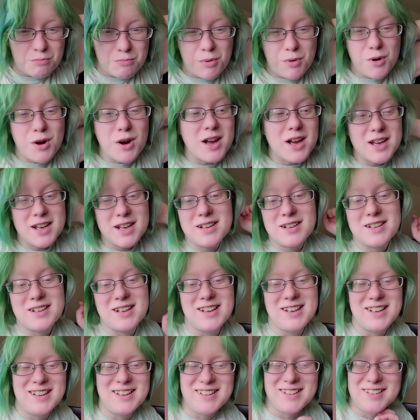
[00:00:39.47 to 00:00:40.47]
bright
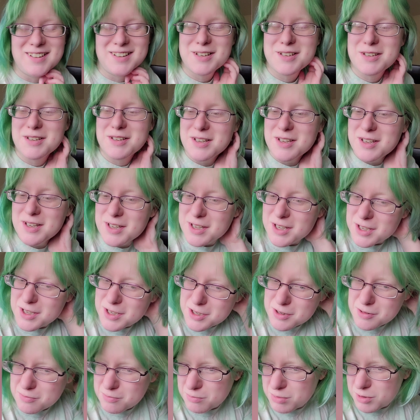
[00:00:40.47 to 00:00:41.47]

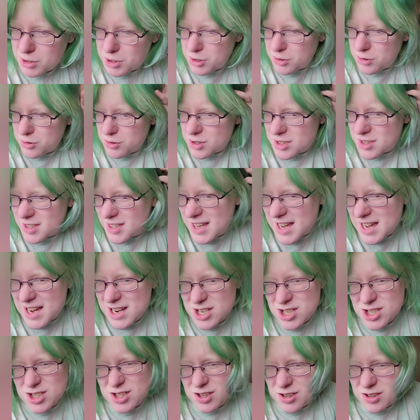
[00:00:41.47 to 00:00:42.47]

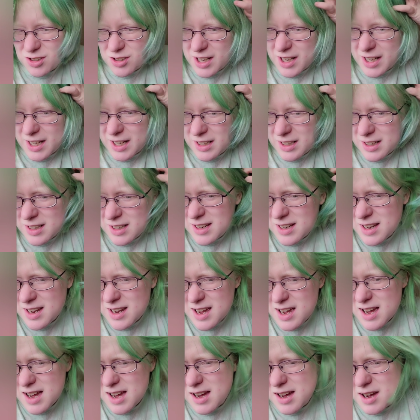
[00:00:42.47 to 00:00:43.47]
blue/green.
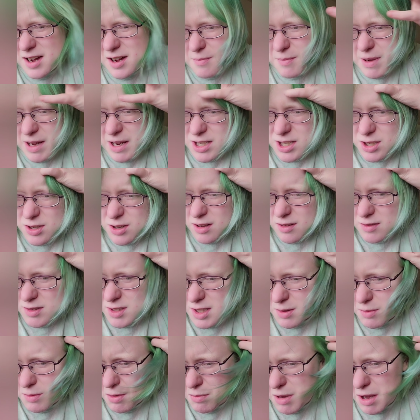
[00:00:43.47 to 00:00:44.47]
I do have
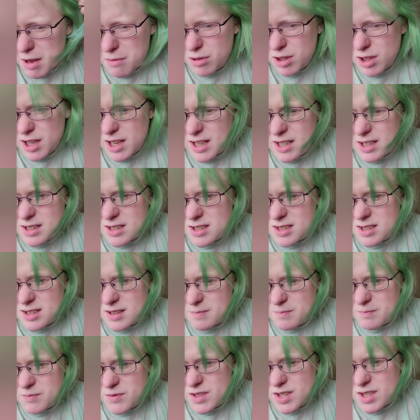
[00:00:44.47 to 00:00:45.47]
some of my blonde
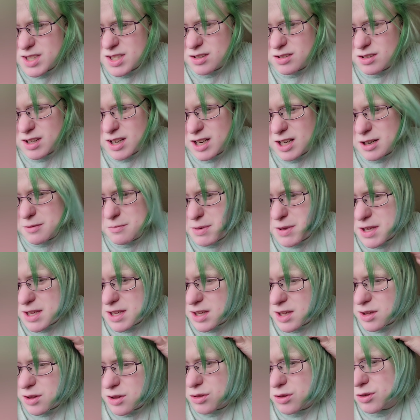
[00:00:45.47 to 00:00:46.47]
still kind of
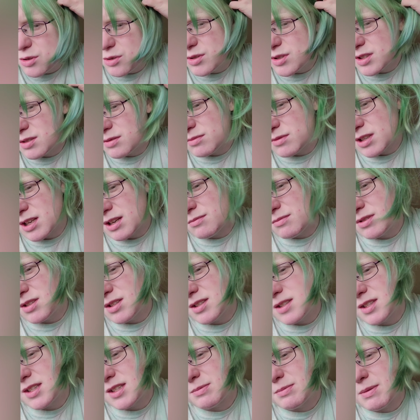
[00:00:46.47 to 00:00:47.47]
peeking through sometimes
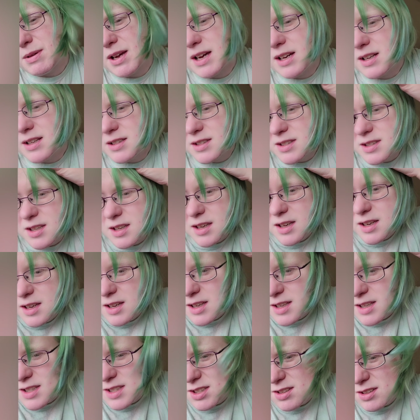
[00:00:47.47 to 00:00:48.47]
in spots.
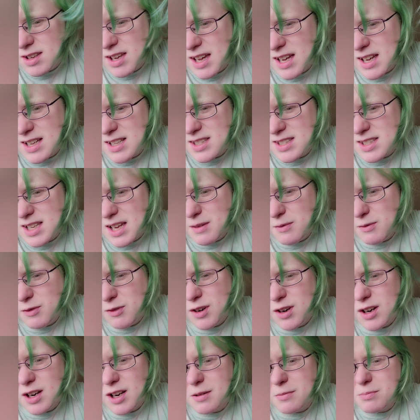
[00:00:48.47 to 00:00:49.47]
So yeah, it's time
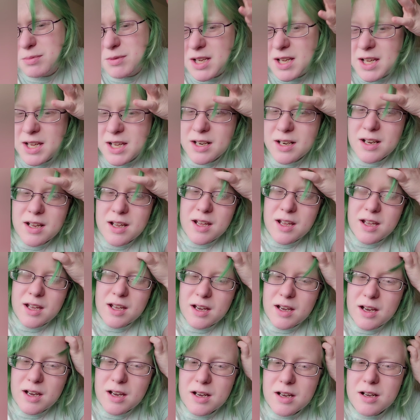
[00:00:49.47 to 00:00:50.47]
for an update.
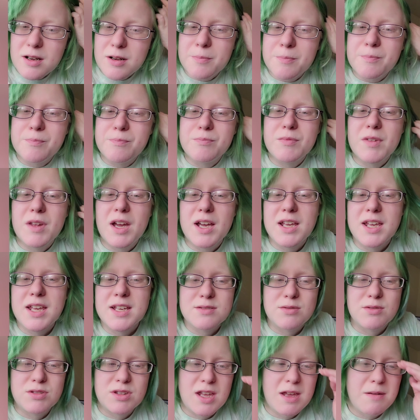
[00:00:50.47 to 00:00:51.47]
I
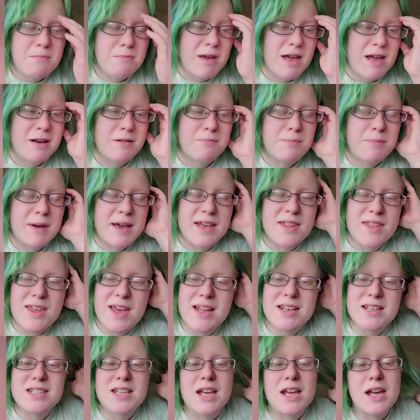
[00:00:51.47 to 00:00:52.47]
guess what they meant by
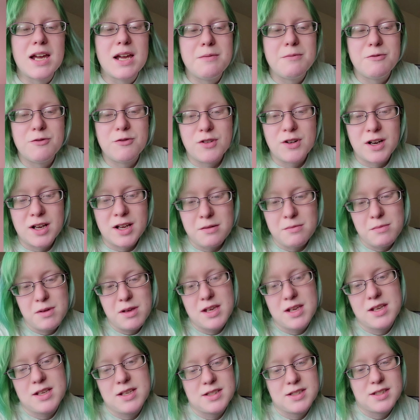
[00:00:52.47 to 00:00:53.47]
that time frame
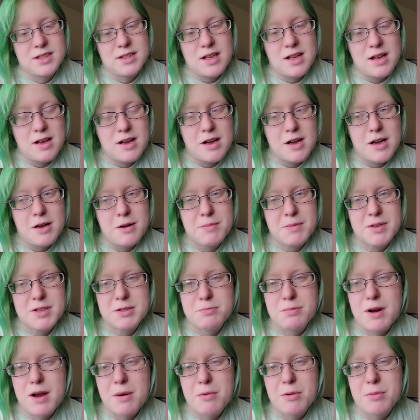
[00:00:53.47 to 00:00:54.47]
is
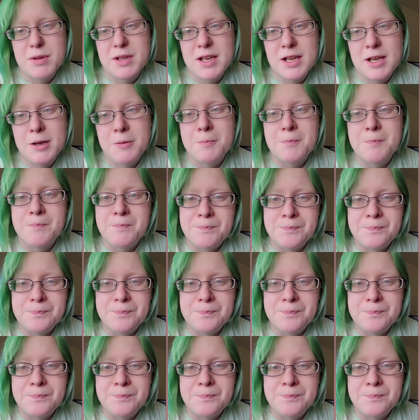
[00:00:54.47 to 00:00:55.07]
it's probably